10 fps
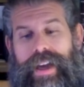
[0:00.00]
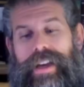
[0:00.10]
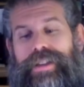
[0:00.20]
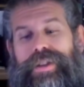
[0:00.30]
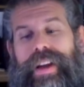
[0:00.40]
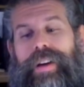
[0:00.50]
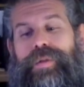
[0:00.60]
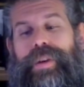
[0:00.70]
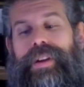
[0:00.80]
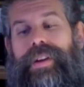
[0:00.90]
So now if
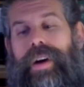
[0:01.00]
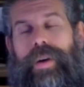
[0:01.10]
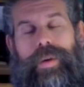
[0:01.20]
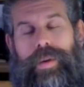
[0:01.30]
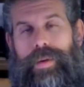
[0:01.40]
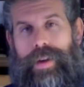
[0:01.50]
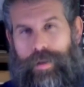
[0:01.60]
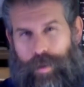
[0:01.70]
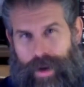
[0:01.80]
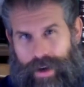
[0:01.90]
we
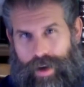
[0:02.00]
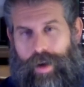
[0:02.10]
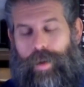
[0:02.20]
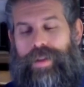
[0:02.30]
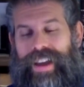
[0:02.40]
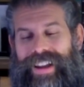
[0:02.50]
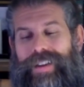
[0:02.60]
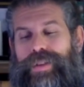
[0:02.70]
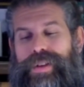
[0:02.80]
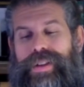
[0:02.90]
know that
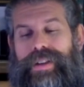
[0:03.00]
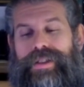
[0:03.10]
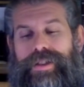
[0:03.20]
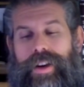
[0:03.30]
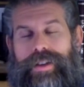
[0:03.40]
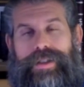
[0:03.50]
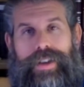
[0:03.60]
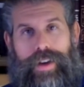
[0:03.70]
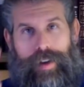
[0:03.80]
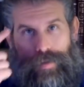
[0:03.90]
everything starts
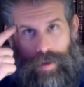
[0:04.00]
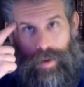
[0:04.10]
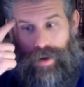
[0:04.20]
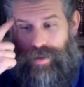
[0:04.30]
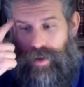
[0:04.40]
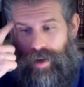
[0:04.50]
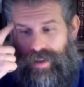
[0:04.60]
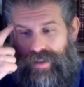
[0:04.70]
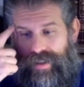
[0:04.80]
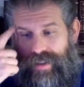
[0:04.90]
from our
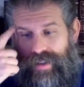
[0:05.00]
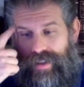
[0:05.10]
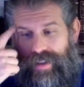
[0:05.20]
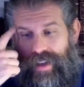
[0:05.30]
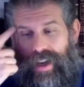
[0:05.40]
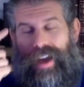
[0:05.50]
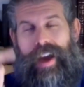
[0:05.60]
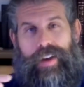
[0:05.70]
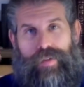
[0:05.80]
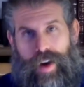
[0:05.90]
thoughts,
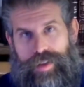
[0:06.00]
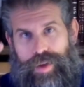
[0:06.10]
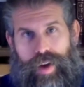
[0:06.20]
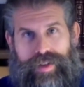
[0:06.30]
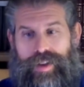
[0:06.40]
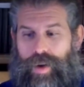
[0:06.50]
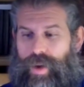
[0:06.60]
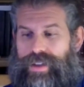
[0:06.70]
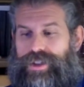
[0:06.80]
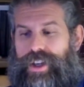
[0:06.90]
if our thoughts go
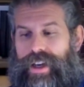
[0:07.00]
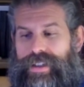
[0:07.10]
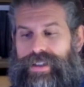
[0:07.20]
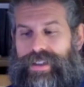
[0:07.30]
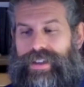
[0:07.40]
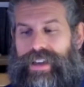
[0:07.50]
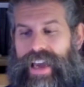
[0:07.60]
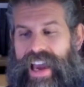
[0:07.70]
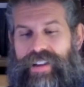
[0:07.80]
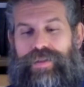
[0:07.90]
unchecked,
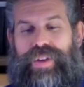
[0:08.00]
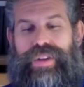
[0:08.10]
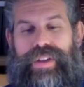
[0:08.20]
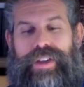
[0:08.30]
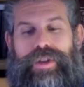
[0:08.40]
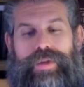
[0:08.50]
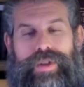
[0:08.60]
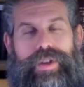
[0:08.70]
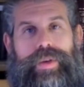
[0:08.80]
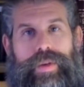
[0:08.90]
everything you
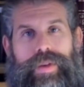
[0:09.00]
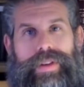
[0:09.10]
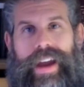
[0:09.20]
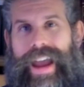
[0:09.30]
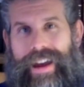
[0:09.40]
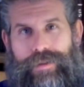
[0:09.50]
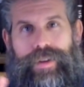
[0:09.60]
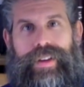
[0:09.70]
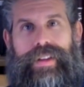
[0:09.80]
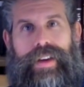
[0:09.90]
do,
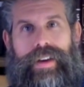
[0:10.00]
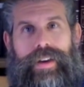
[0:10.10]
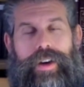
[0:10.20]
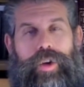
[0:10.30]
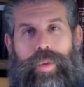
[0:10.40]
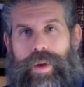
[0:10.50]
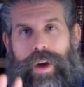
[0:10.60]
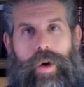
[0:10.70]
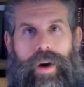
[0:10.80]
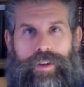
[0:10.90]
everything will
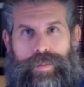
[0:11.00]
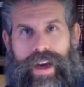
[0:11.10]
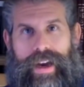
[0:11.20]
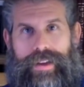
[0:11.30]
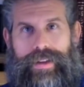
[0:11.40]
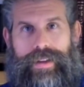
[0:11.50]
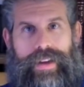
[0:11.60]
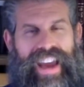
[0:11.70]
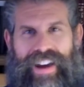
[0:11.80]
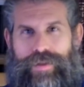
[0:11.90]
go off path.
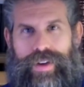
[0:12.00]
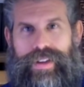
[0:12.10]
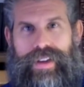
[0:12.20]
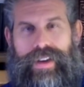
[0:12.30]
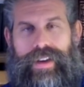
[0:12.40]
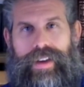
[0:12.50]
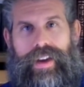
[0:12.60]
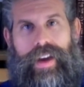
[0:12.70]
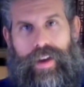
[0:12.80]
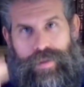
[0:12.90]
Everything.
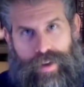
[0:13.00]
If you're